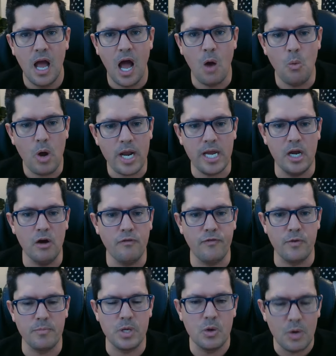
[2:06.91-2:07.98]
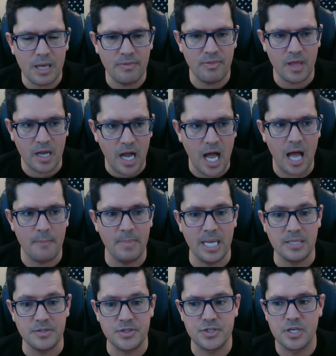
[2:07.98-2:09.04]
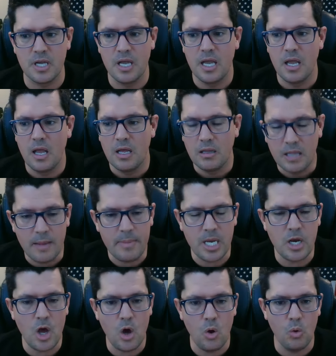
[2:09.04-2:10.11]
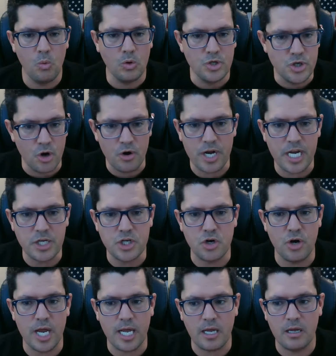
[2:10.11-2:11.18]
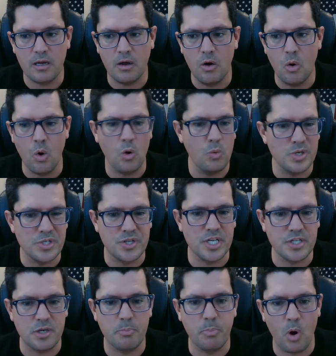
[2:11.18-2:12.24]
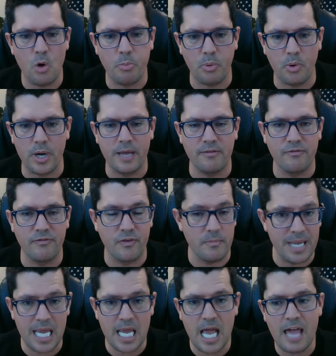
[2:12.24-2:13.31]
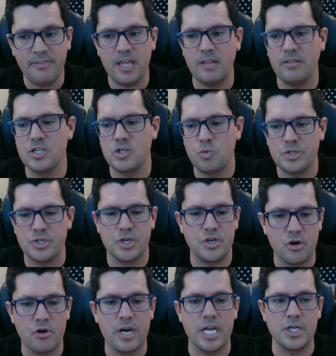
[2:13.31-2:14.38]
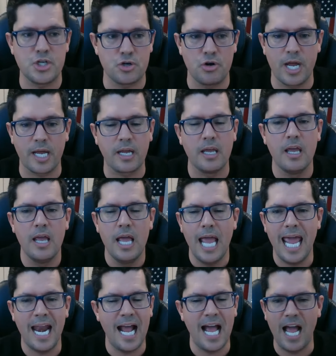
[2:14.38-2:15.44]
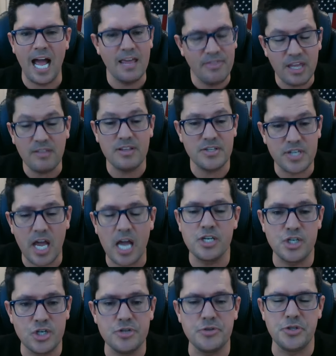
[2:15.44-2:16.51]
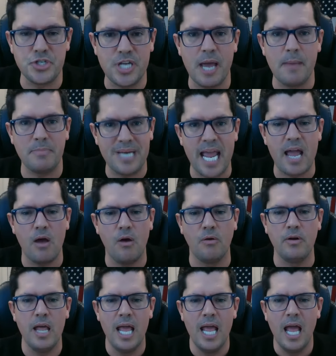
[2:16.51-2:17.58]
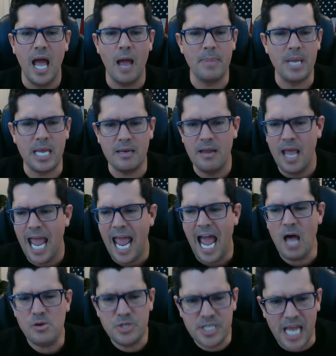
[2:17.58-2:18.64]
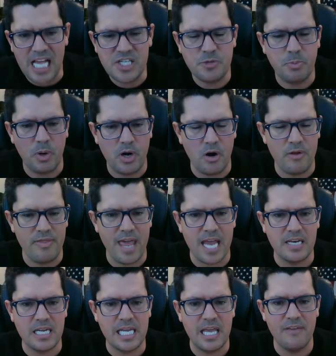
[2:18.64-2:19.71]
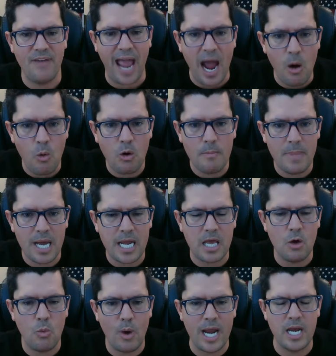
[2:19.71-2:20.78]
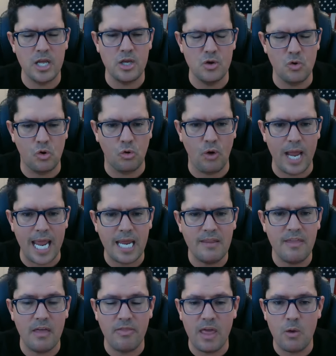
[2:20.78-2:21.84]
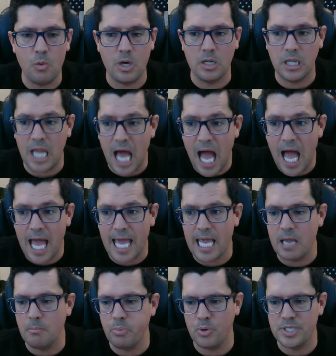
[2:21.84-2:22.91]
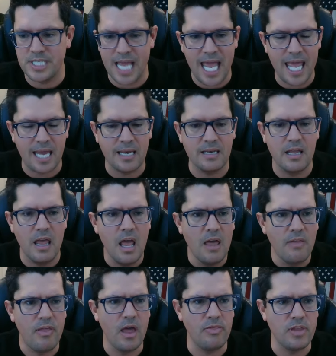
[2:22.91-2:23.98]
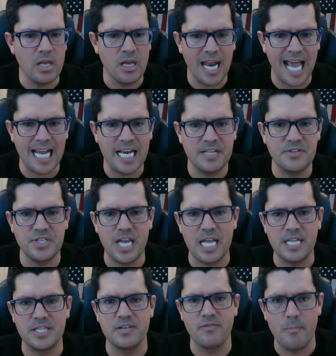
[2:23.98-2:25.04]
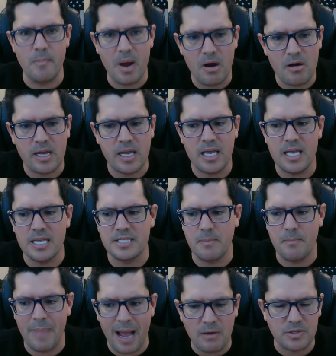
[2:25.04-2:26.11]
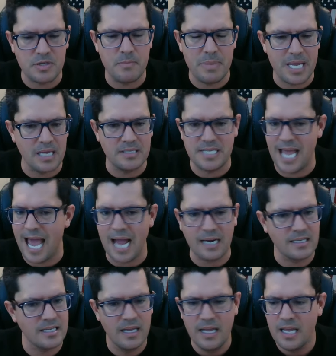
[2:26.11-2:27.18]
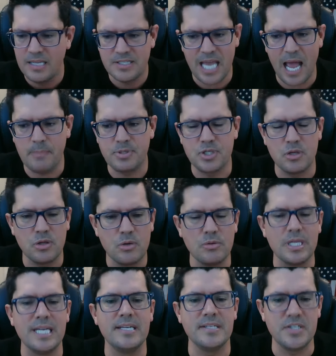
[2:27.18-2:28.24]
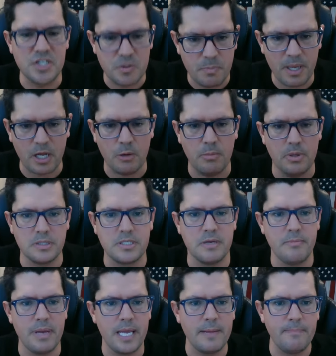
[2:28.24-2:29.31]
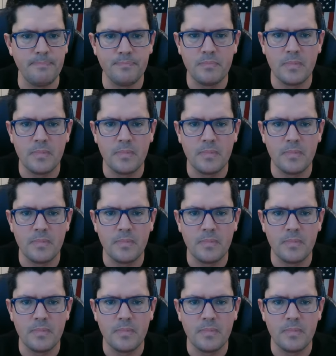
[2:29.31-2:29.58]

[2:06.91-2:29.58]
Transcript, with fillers: I want to hear from you in the comments. Let me know dirty trick or was this appropriate? For me, I think this was a dirty trick. And I, I think this guy should step down. I mean, how desperate are they to give our money away to Ukraine that they would lie and pretend that the United States of America is about to be attacked? It's absolutely despicable to me.